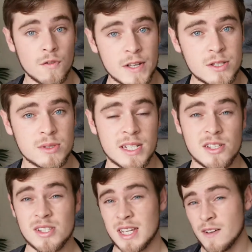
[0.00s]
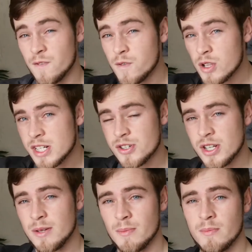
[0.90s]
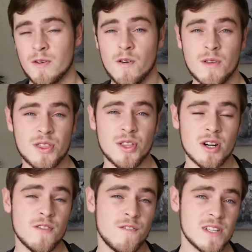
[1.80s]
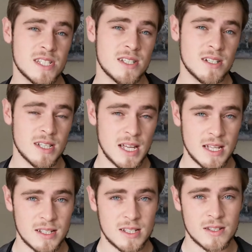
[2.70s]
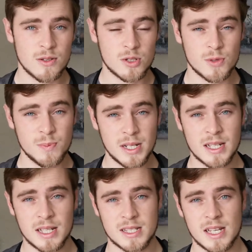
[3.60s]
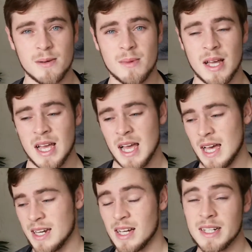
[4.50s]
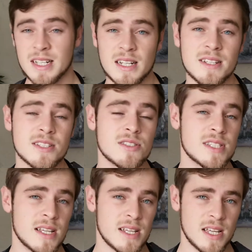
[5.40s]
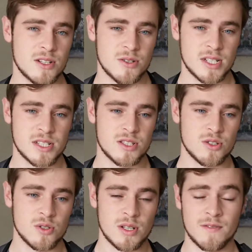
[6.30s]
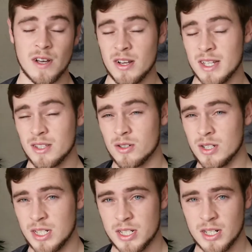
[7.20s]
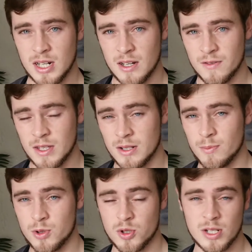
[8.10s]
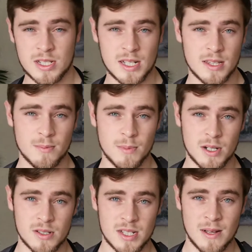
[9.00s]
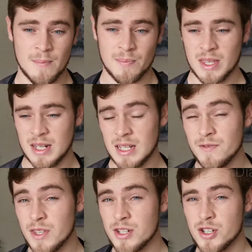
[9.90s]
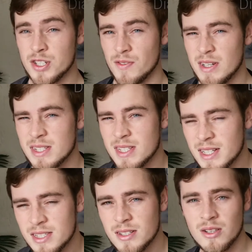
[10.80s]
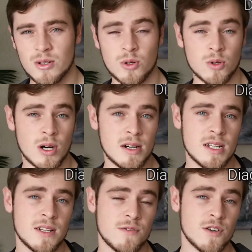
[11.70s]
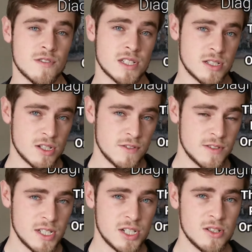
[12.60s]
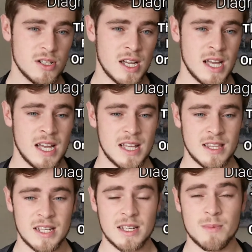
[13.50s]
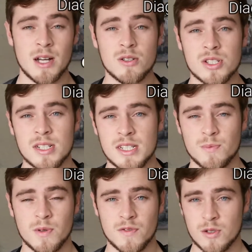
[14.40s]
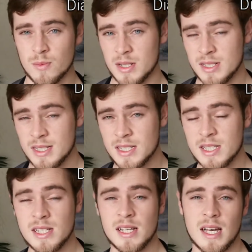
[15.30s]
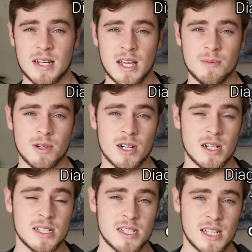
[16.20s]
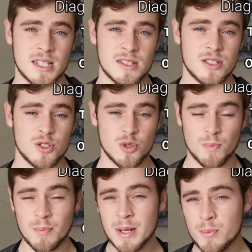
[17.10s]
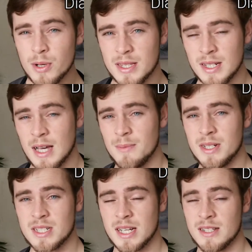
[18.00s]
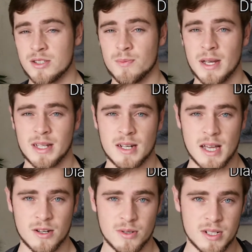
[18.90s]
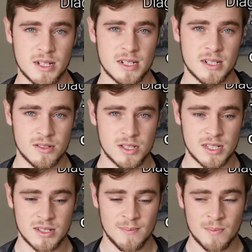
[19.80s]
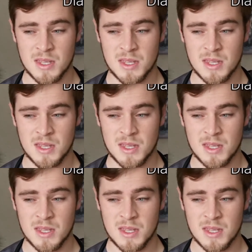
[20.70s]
Your vet will need to take a full history, perform a thorough physical and orthopedic exam, and ideally need to take x-rays to evaluate the condition of the joints and the bones. And if the injury is very subtle or only involves soft tissue, then you may also need to perform CT and MRI scans to pinpoint the damage and to make an accurate diagnosis.